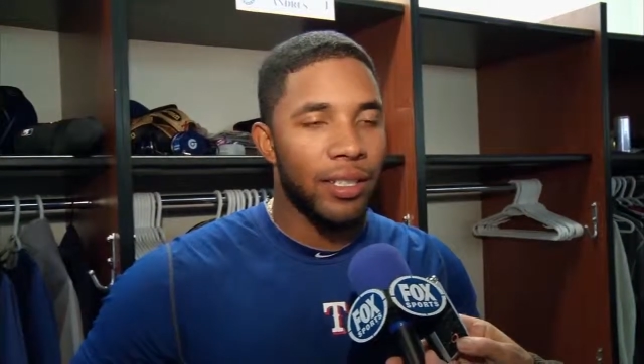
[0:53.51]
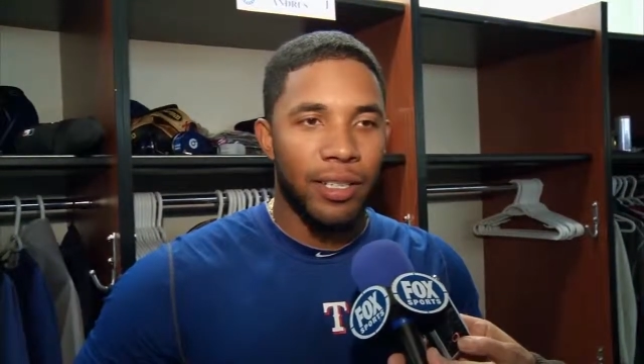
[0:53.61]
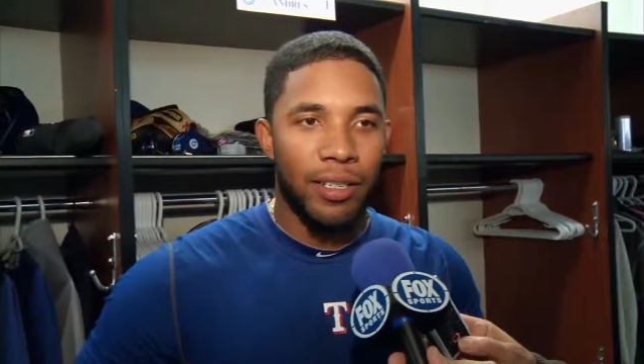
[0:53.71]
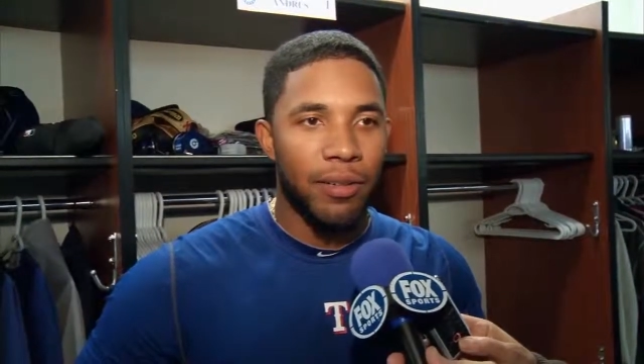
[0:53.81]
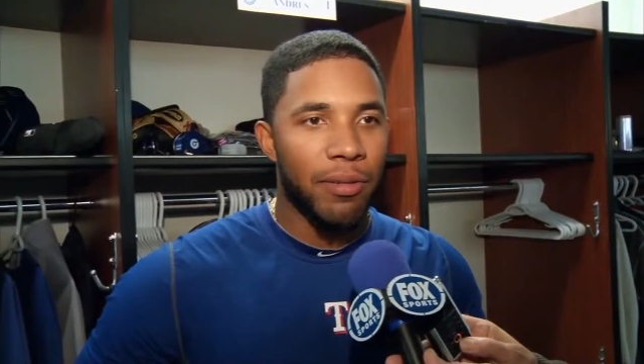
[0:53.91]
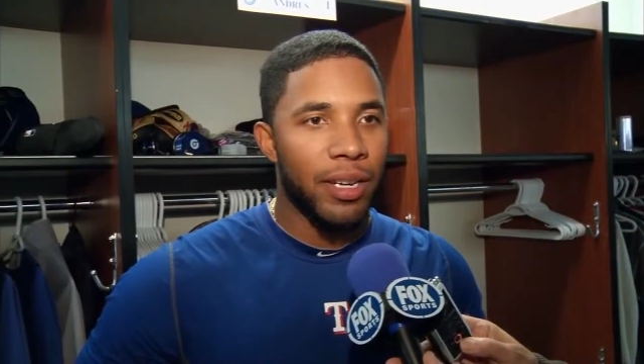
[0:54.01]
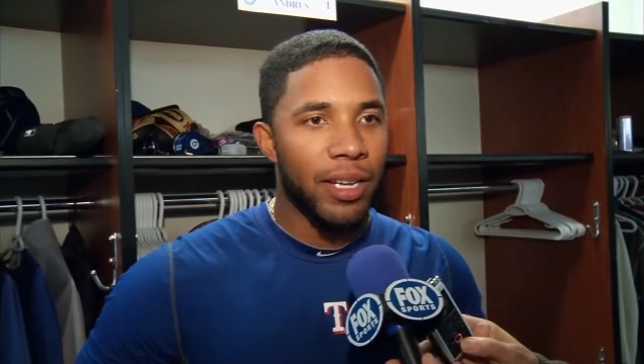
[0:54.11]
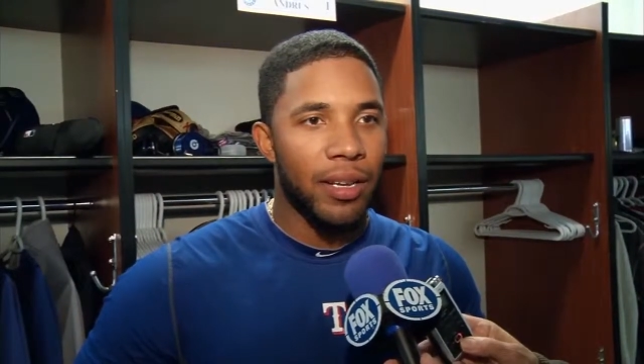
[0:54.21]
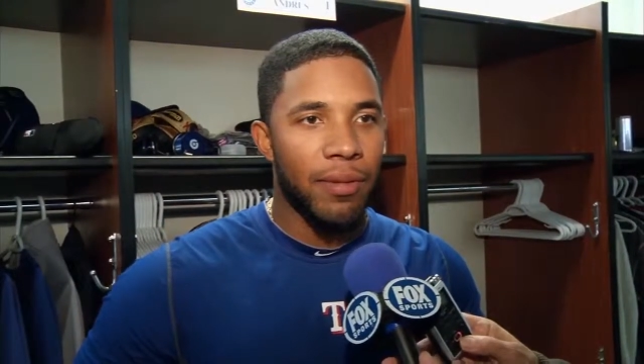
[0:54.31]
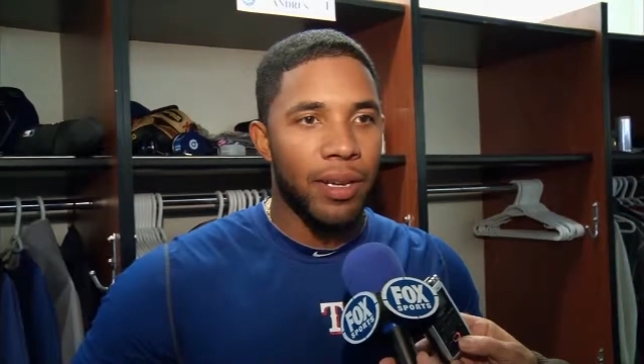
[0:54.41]
You know, everybody
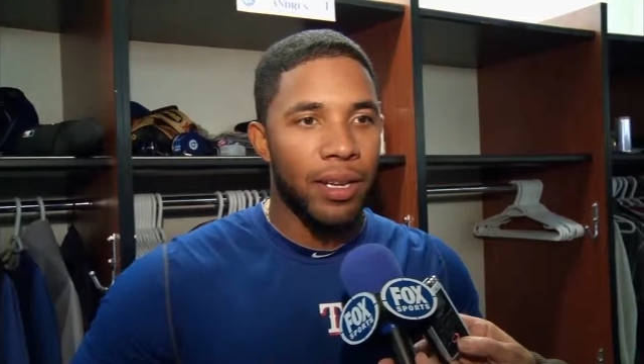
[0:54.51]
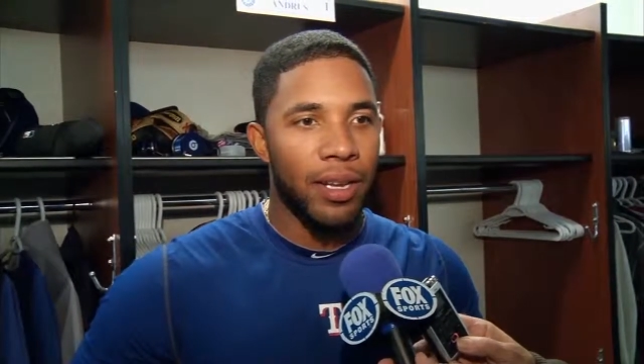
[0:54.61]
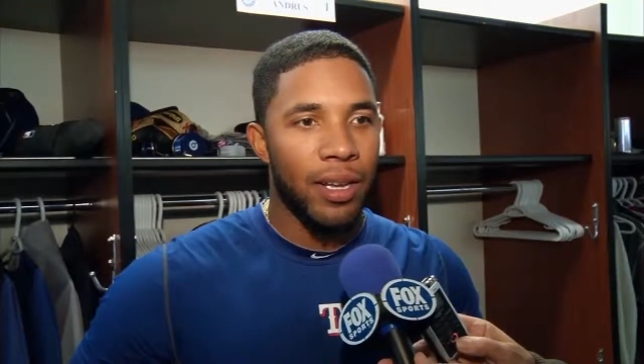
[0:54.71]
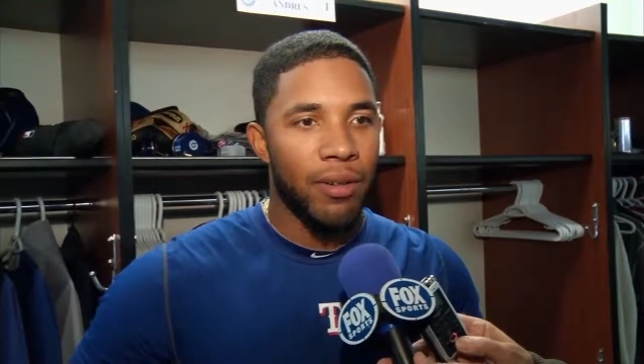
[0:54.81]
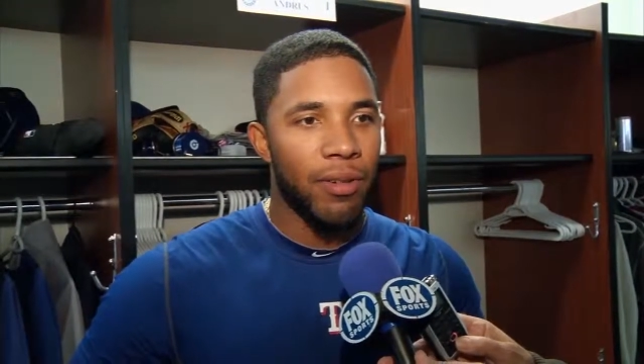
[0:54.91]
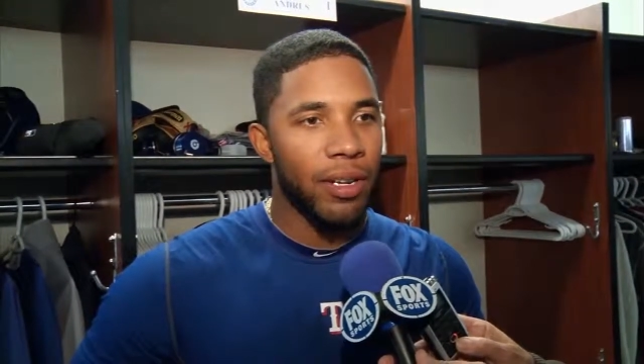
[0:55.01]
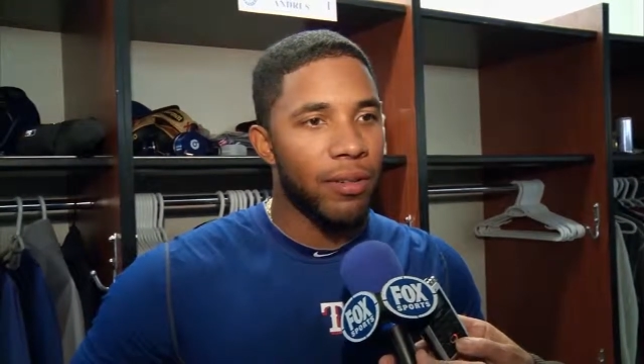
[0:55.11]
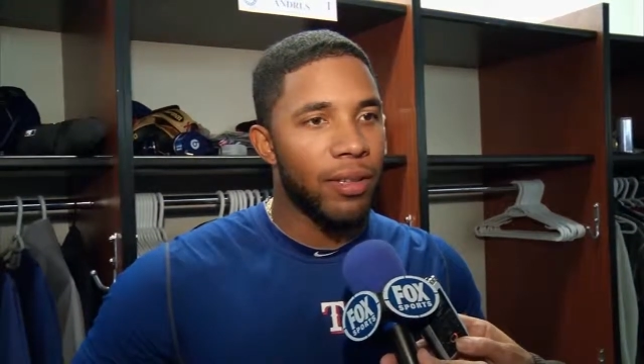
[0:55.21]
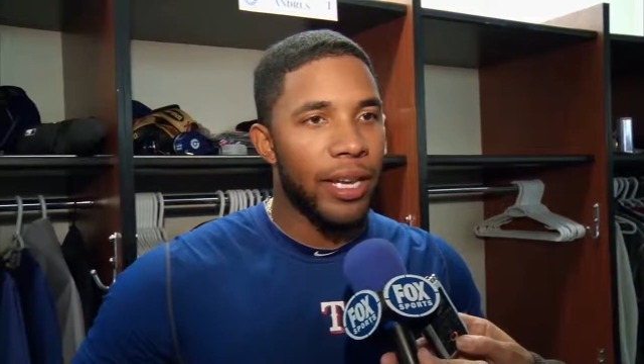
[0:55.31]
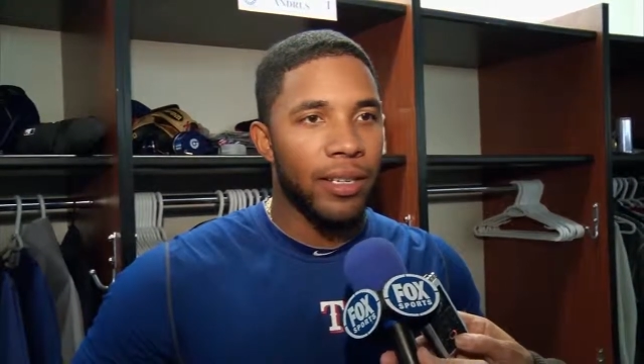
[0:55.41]
have a really
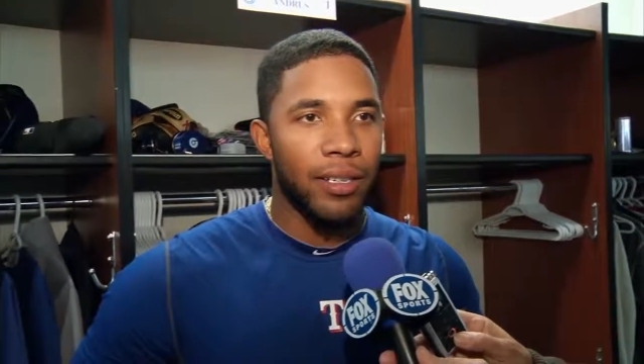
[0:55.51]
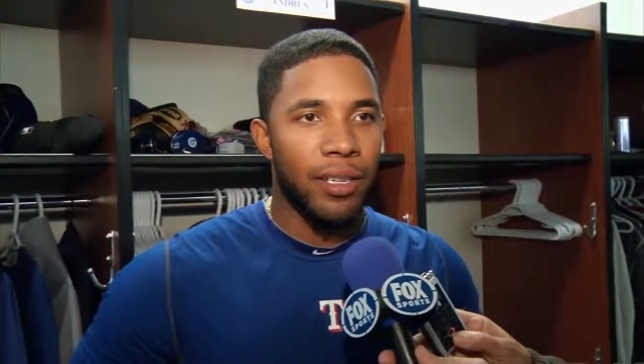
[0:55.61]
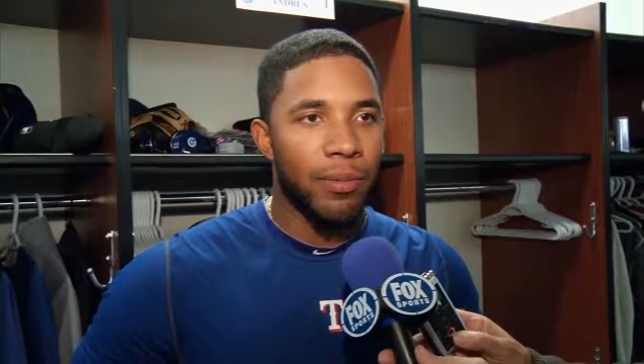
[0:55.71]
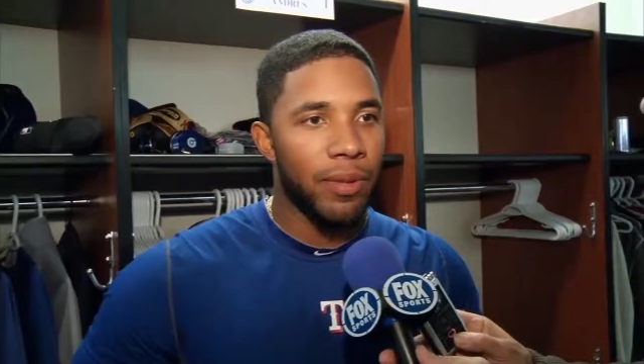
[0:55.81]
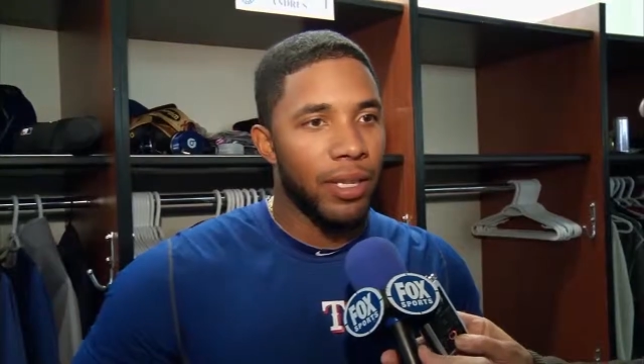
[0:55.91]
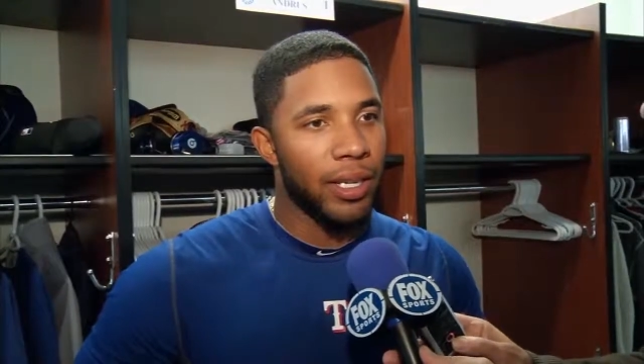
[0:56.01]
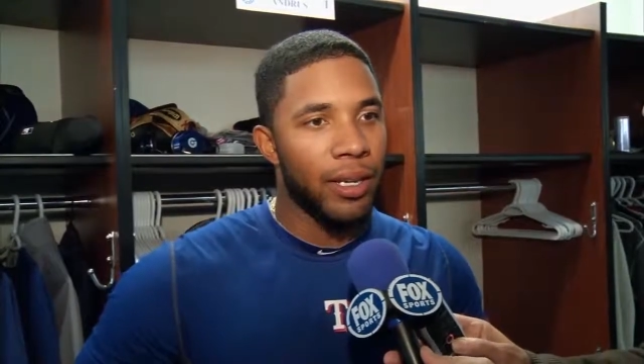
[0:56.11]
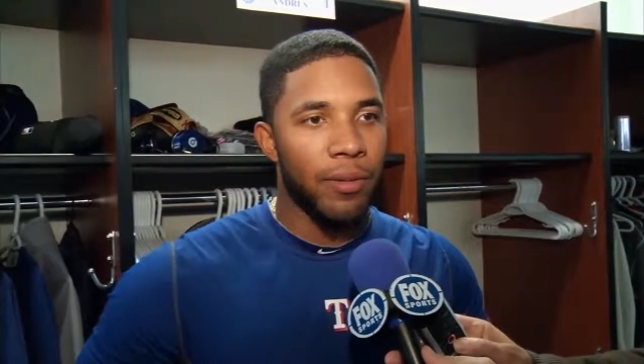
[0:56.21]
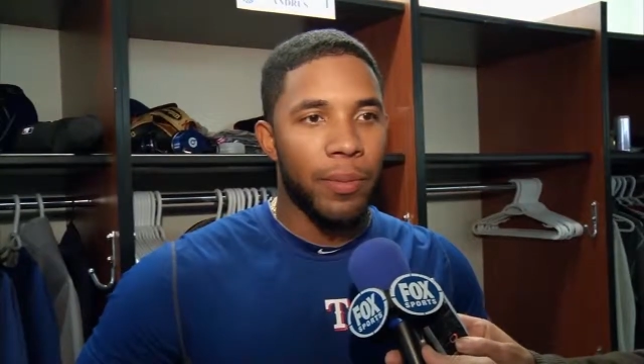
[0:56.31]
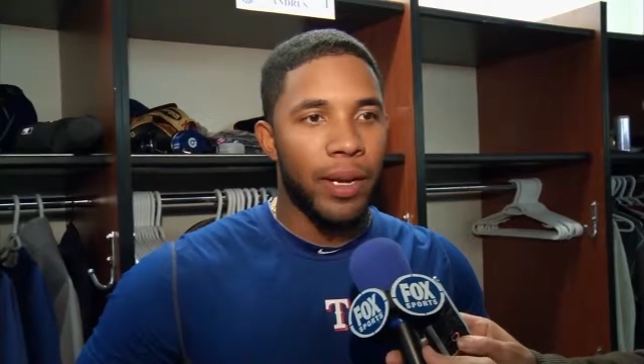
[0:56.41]
good lighting up, and they can
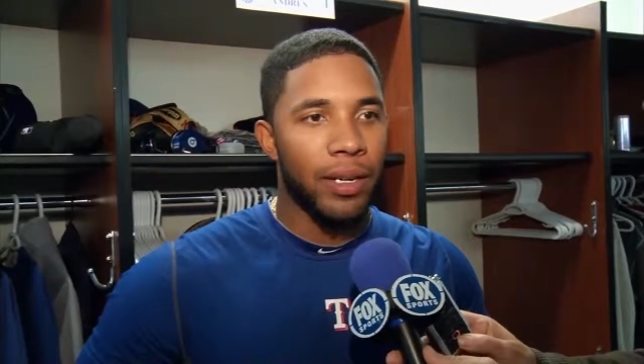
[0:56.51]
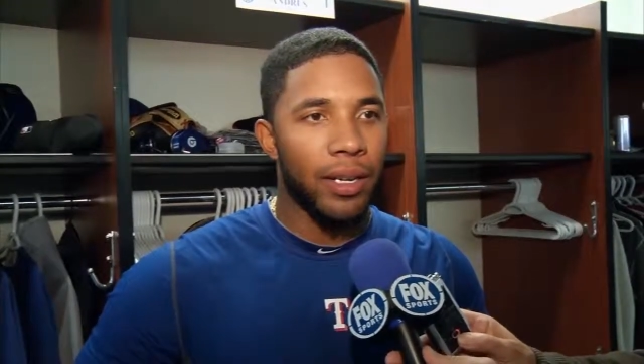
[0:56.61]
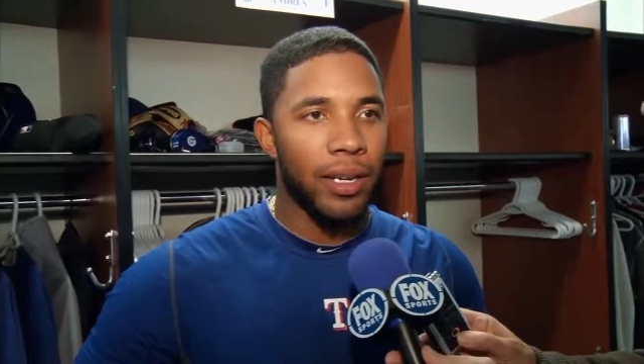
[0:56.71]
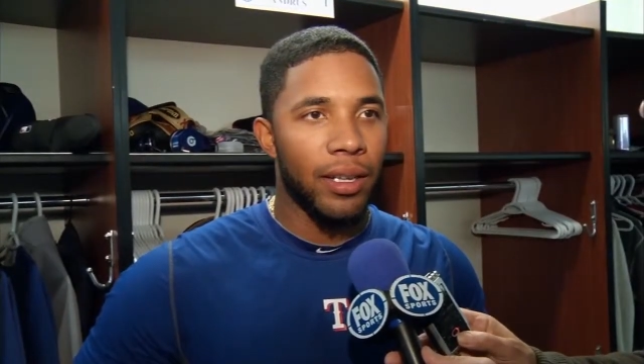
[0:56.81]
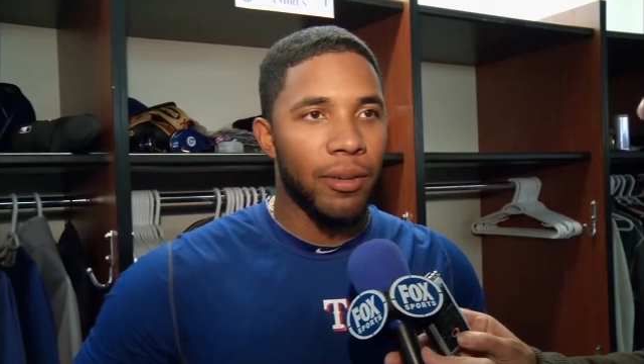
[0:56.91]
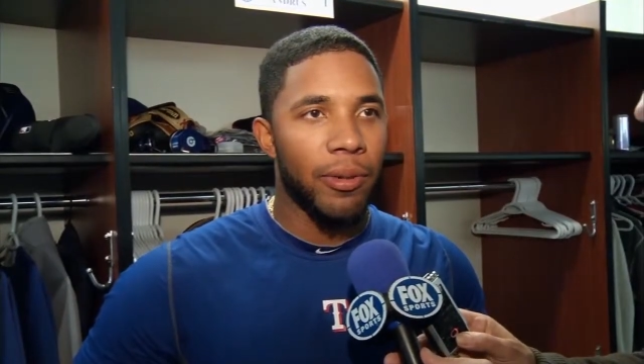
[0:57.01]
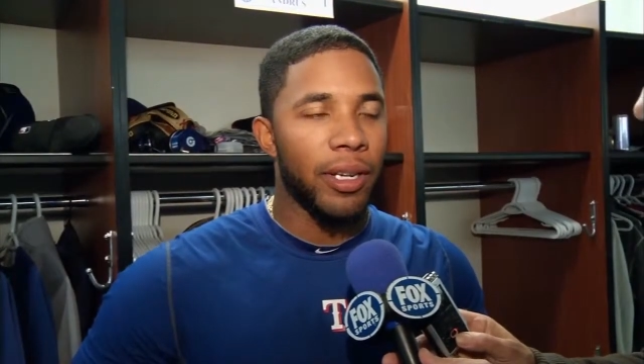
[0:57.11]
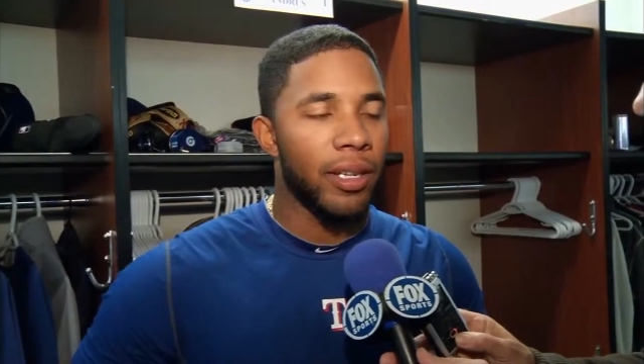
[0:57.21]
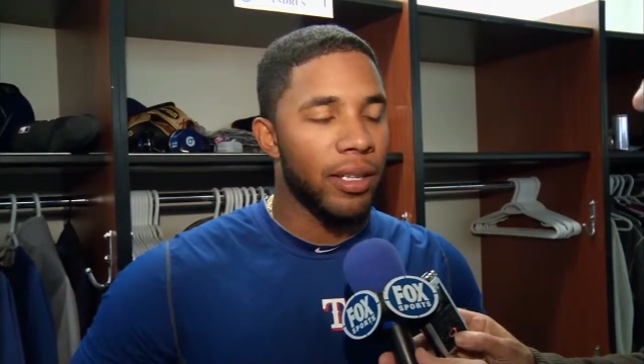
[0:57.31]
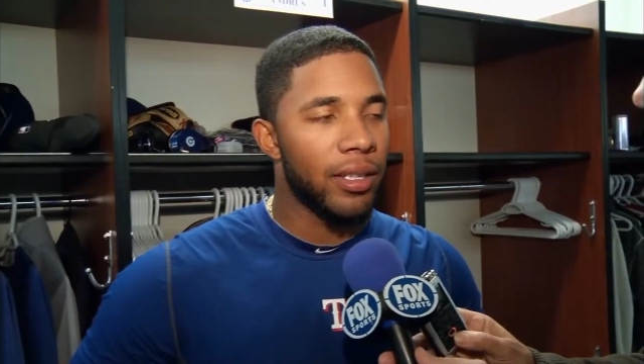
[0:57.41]
come back like the way
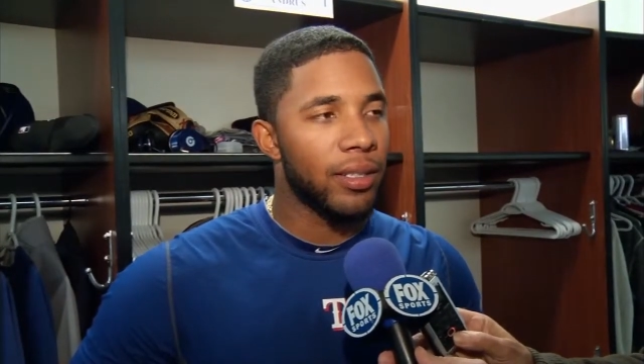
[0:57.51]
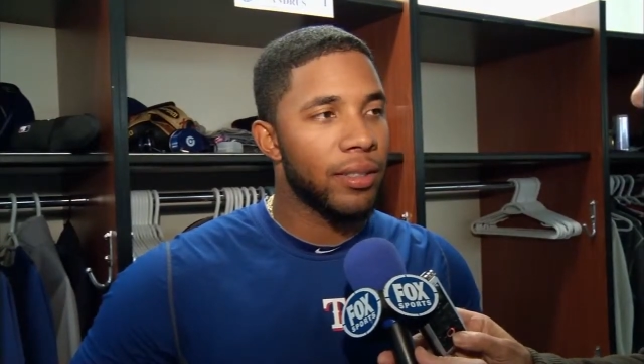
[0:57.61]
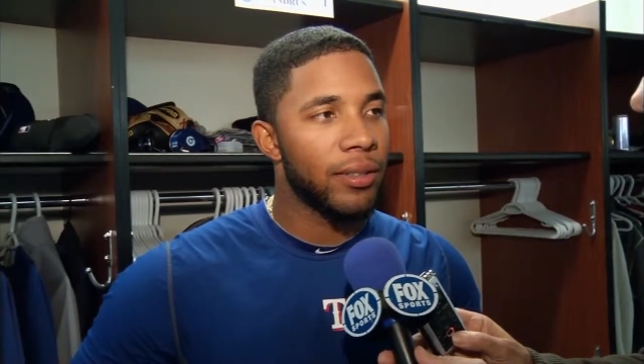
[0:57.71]
they did.